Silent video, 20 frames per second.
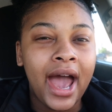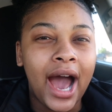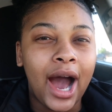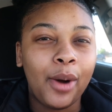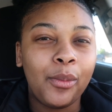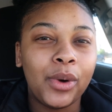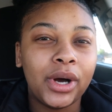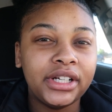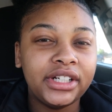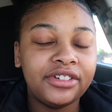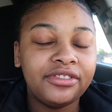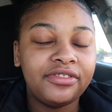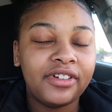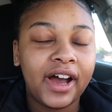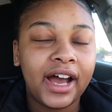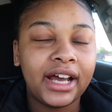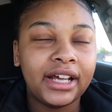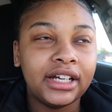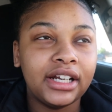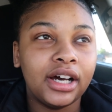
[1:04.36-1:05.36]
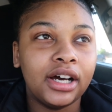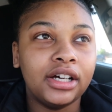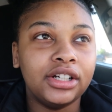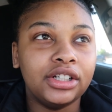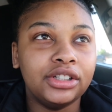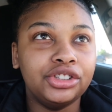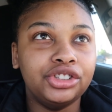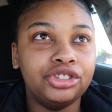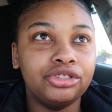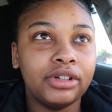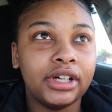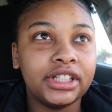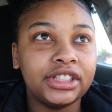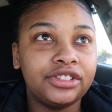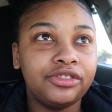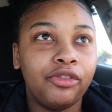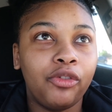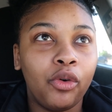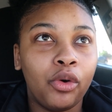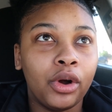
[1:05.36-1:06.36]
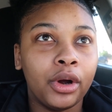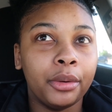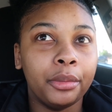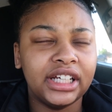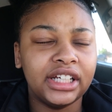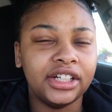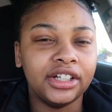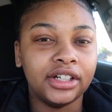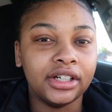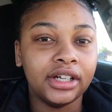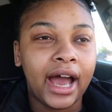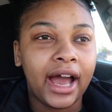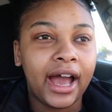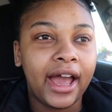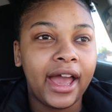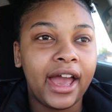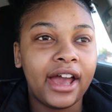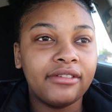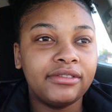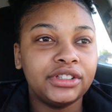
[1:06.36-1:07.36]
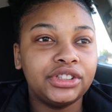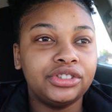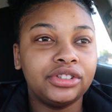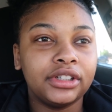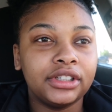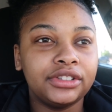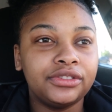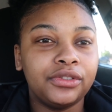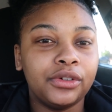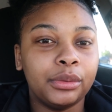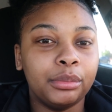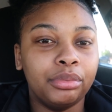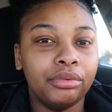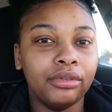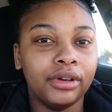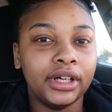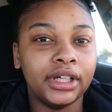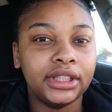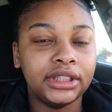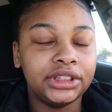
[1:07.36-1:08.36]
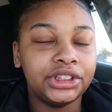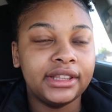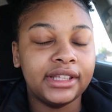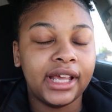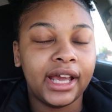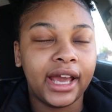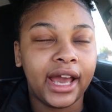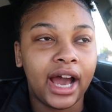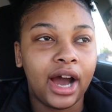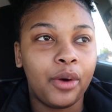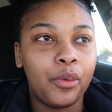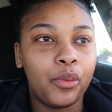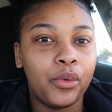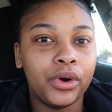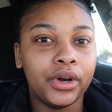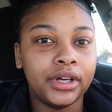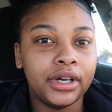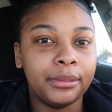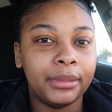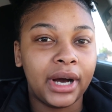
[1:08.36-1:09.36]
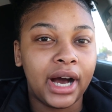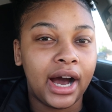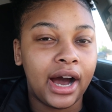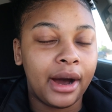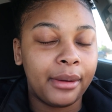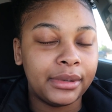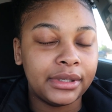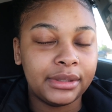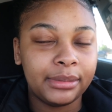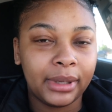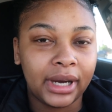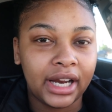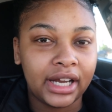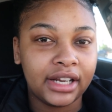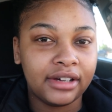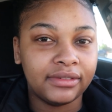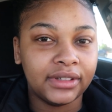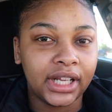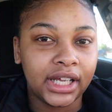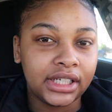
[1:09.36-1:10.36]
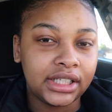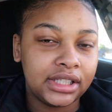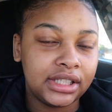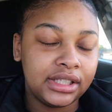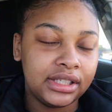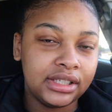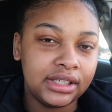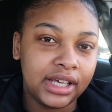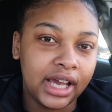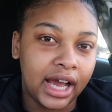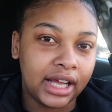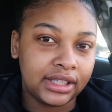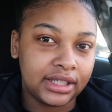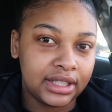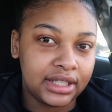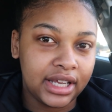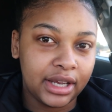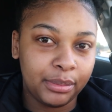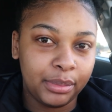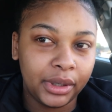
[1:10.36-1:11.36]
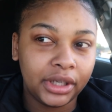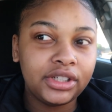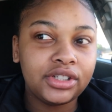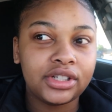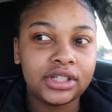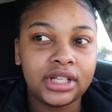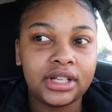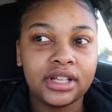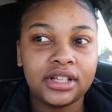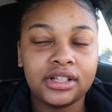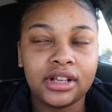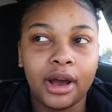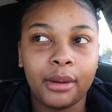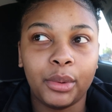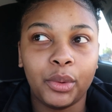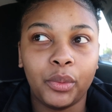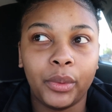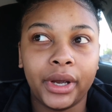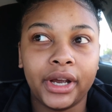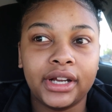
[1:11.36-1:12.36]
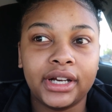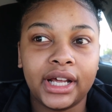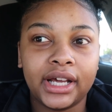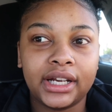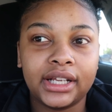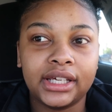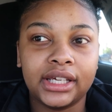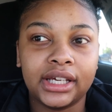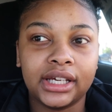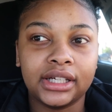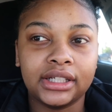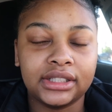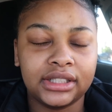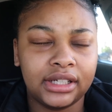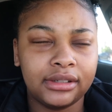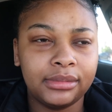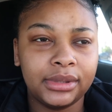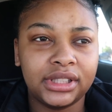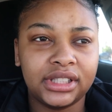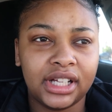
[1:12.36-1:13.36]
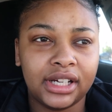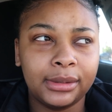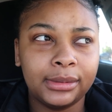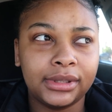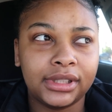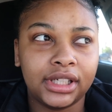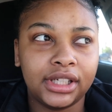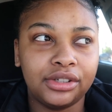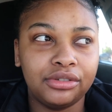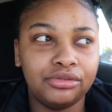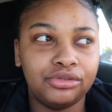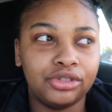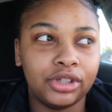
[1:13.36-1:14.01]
I wanted to find a dress for dinner. I have a dress for brunch that I wore in the Bahamas, but I never like got to take pictures in it, so I'm gonna wear that again because that was a cute